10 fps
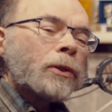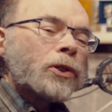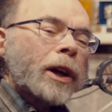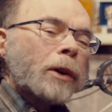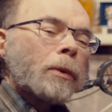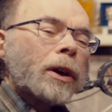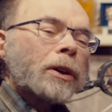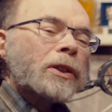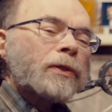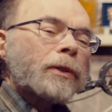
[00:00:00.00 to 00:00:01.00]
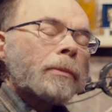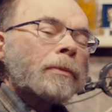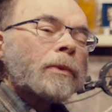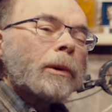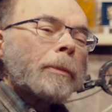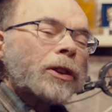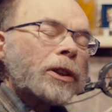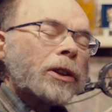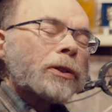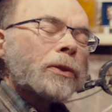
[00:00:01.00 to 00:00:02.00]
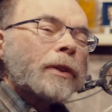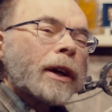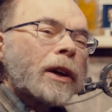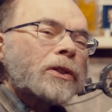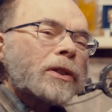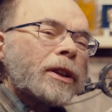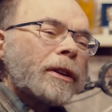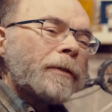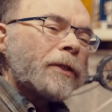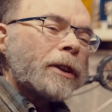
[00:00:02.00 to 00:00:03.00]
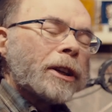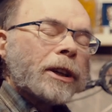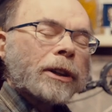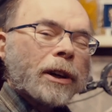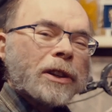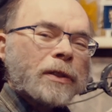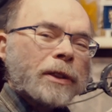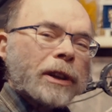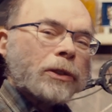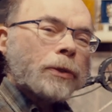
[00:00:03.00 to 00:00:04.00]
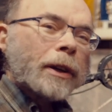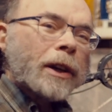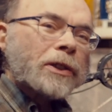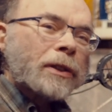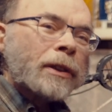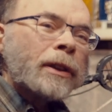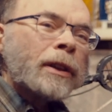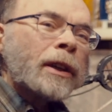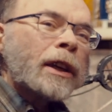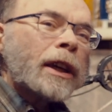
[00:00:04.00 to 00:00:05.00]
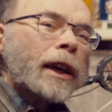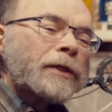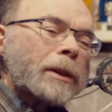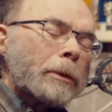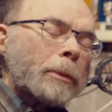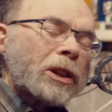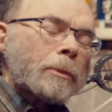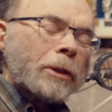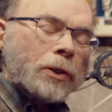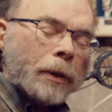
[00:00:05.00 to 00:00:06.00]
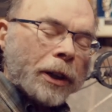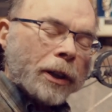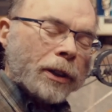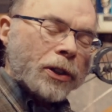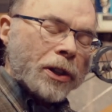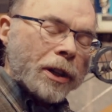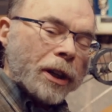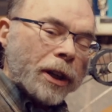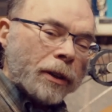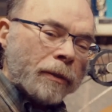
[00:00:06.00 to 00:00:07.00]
Jaguars from about the year 2000 and Infinity cars from the year 2000 have some of my speech recognition in it.